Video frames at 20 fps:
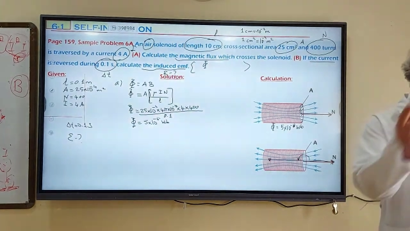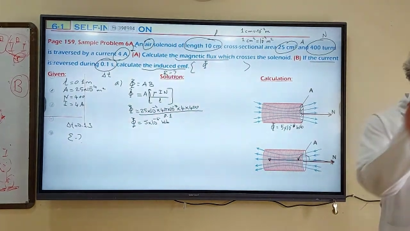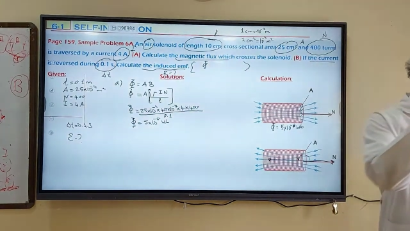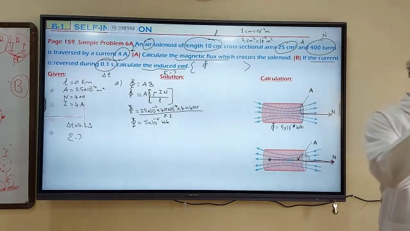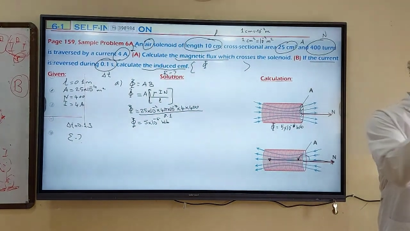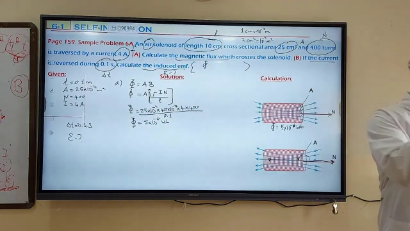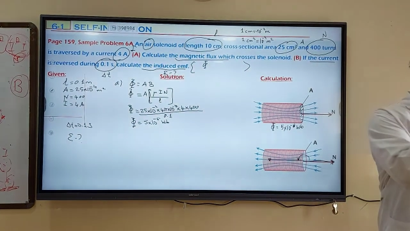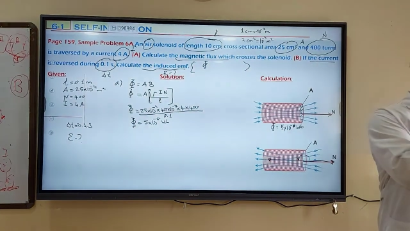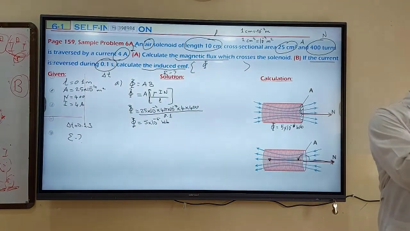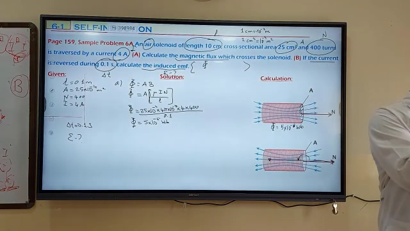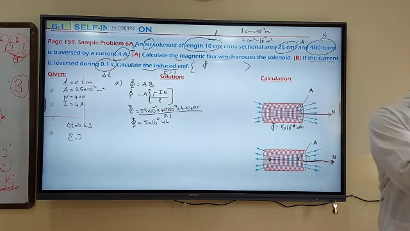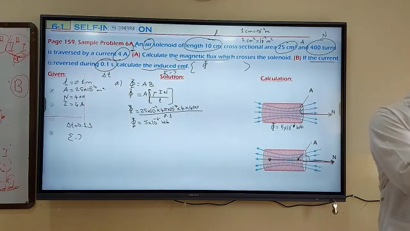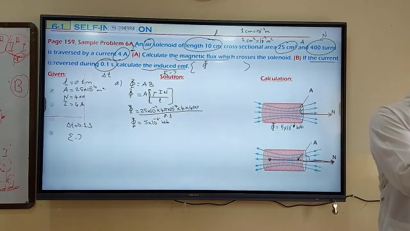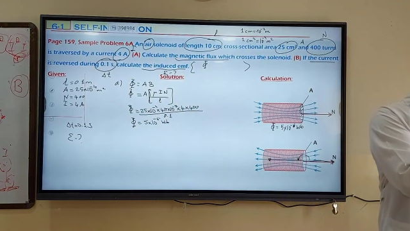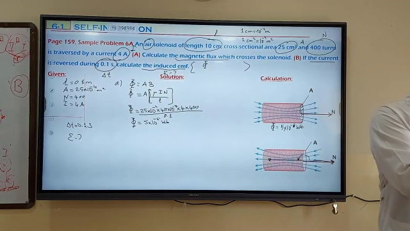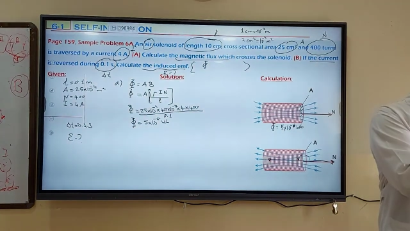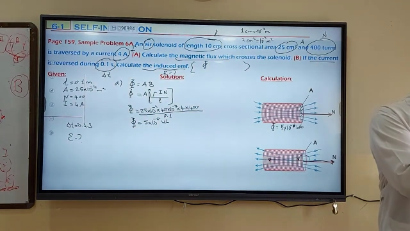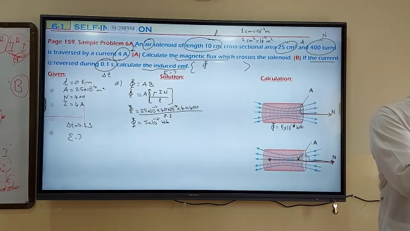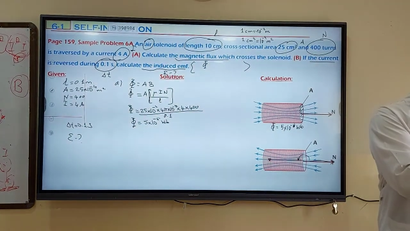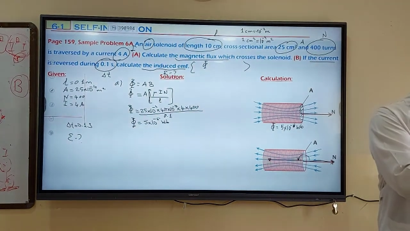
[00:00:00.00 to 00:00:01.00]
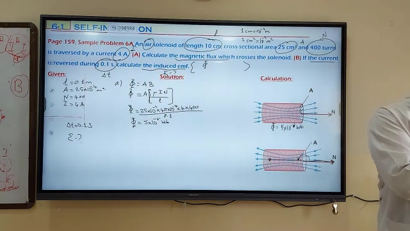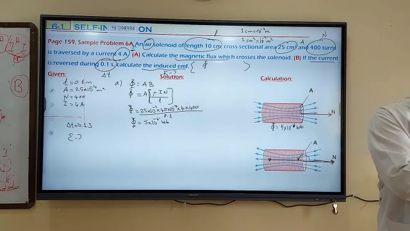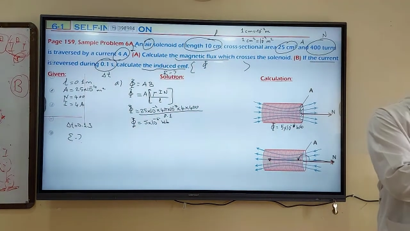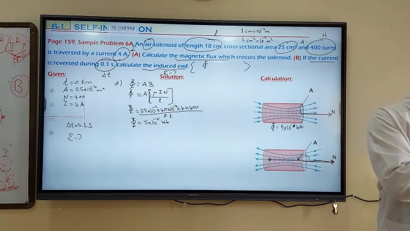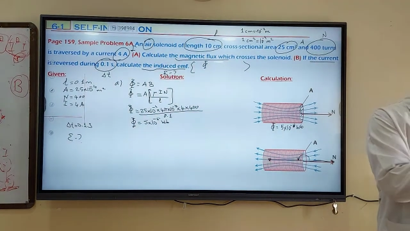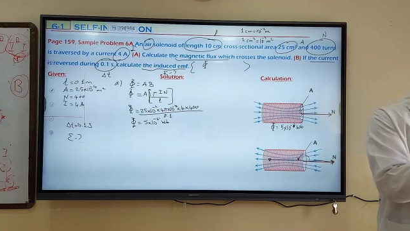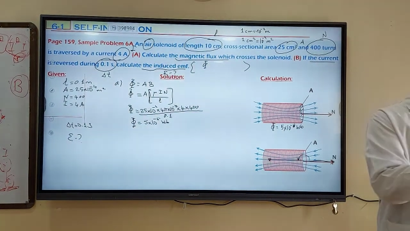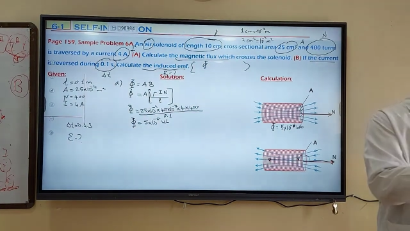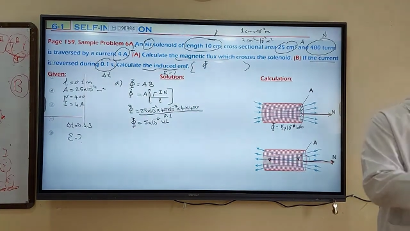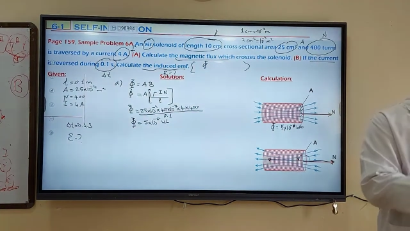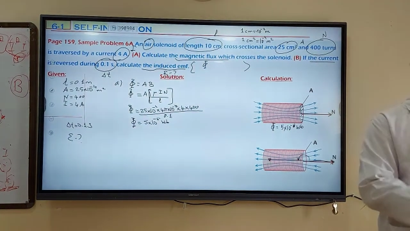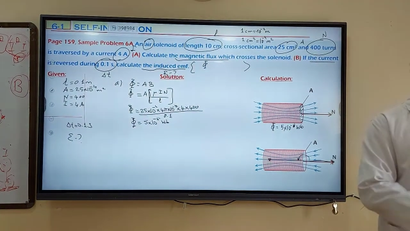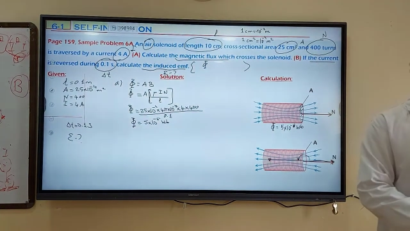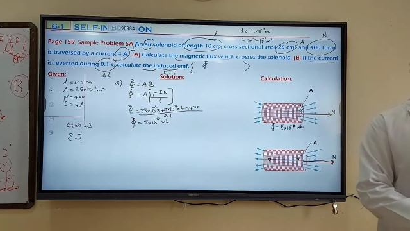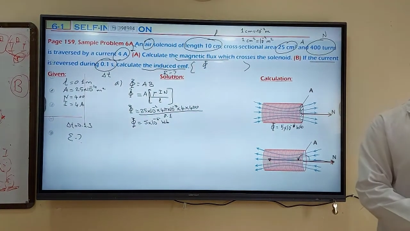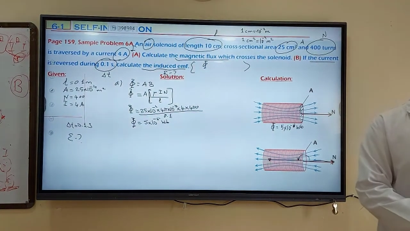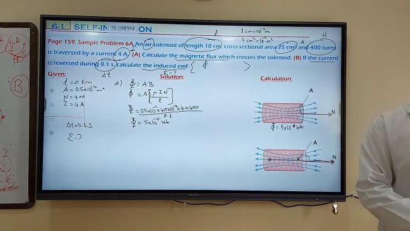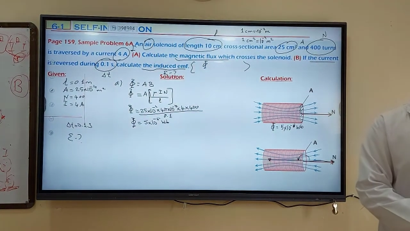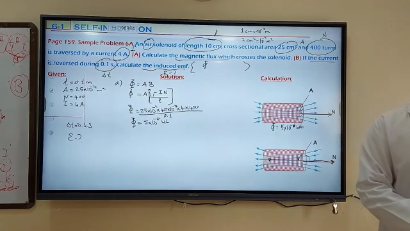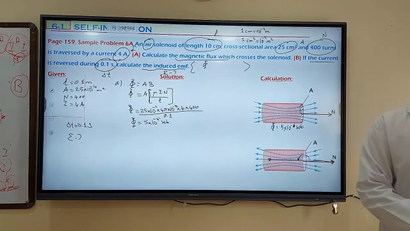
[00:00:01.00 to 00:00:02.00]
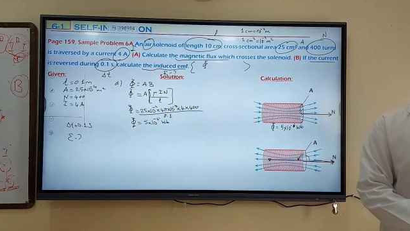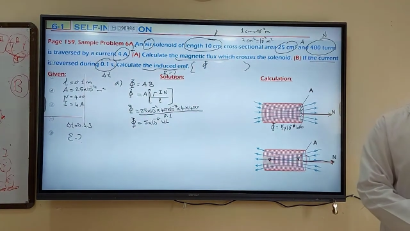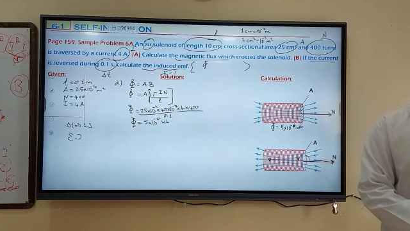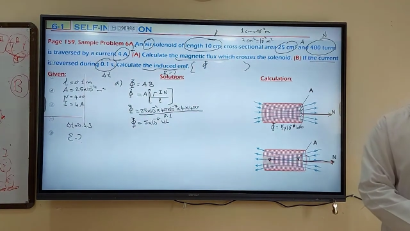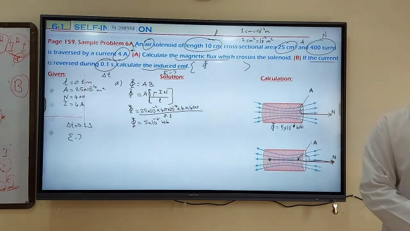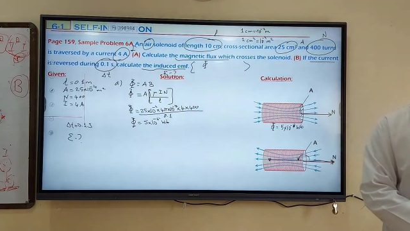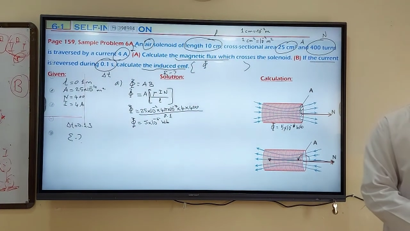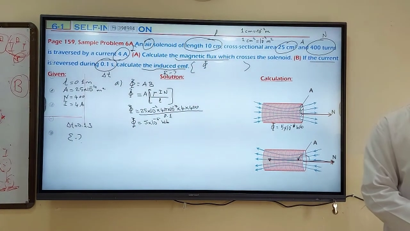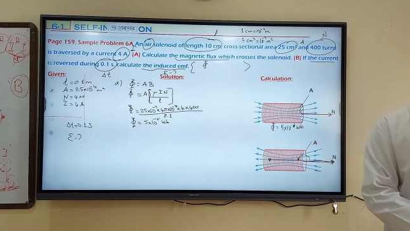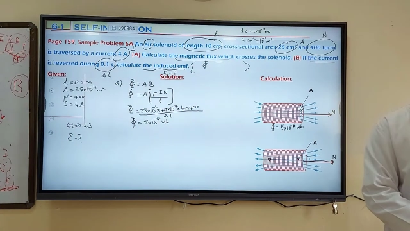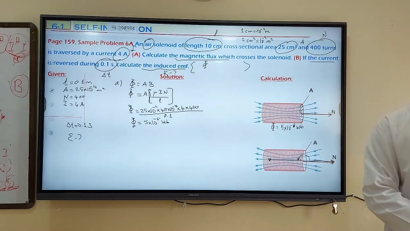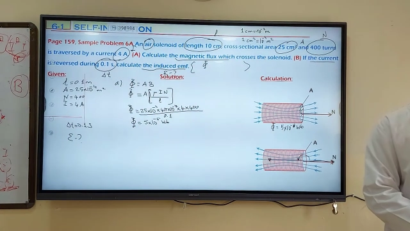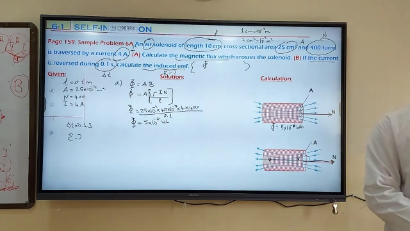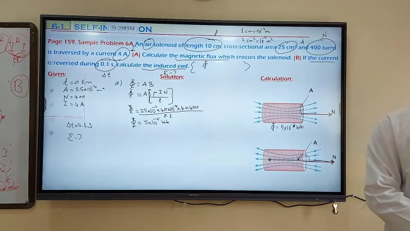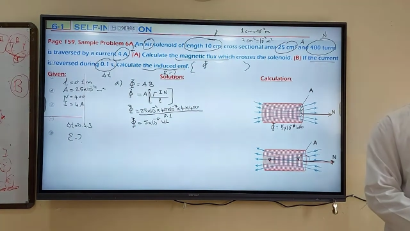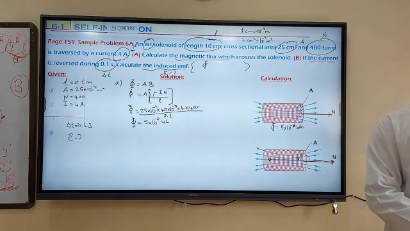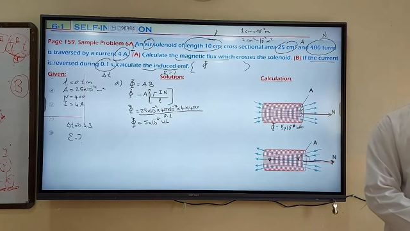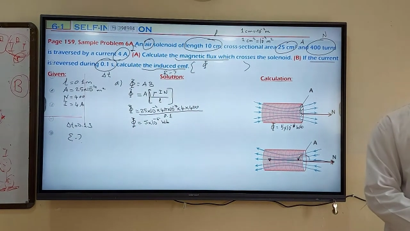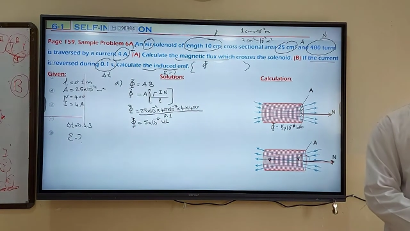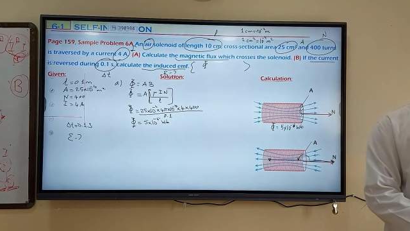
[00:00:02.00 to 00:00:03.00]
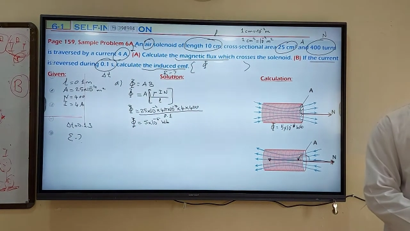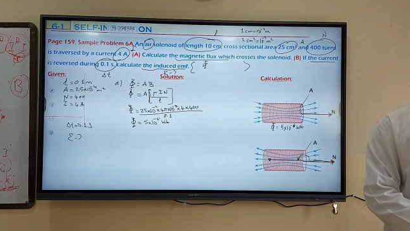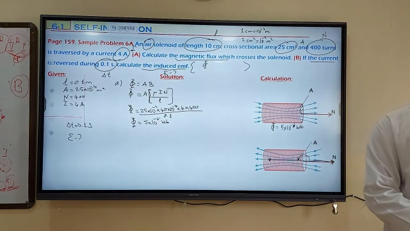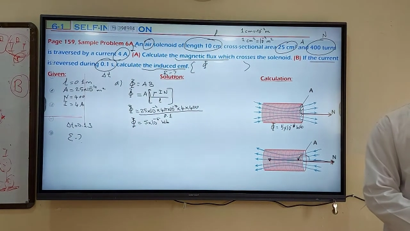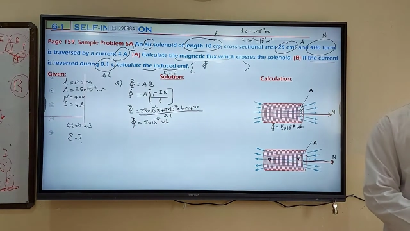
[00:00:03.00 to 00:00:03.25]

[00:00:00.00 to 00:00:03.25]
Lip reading: No face is visible, so there are no lips to read.